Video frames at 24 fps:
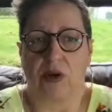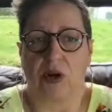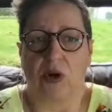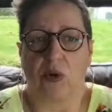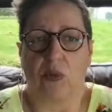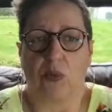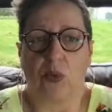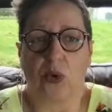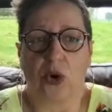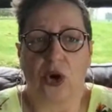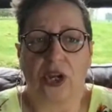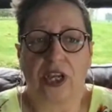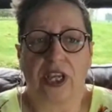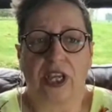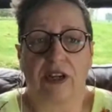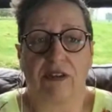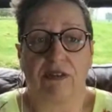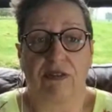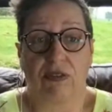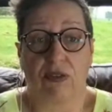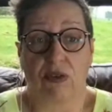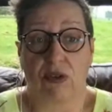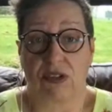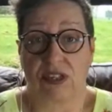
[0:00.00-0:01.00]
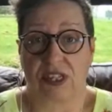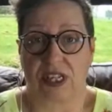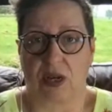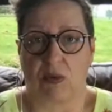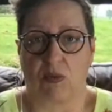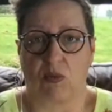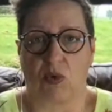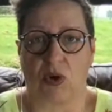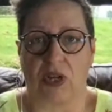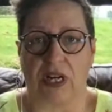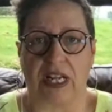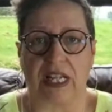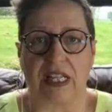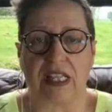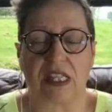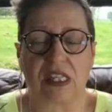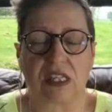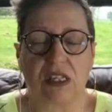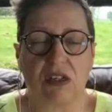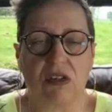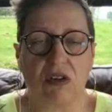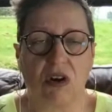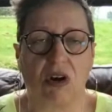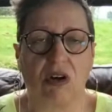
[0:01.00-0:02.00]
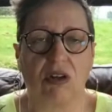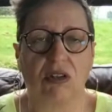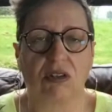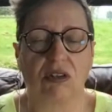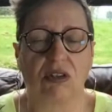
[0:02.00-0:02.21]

working for someone, it's not